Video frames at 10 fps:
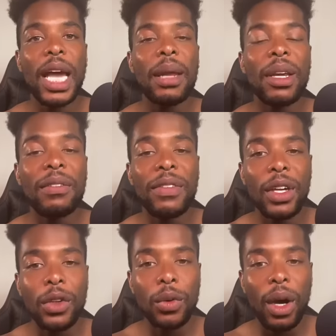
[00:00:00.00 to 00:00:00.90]
it's time to
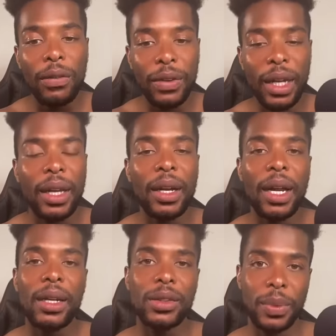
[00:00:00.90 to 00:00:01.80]
evict you off of the
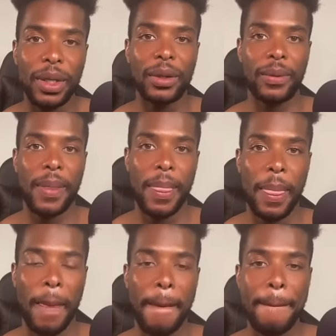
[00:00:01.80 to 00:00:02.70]
internet as well.
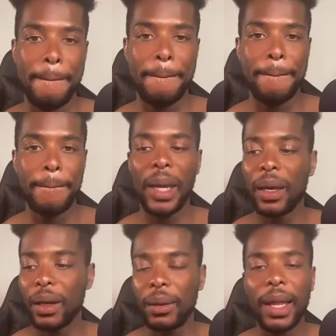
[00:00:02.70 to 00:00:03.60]

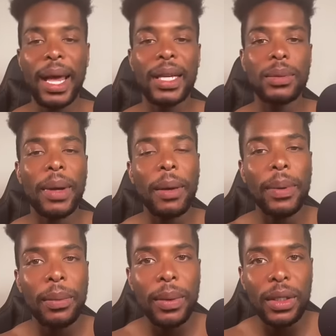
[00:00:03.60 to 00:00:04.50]
Making up lies
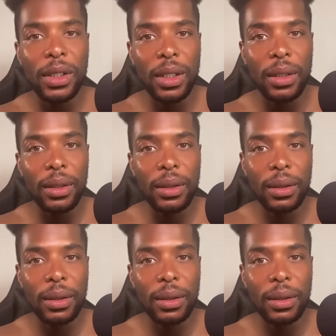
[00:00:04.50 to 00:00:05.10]
about people and shit.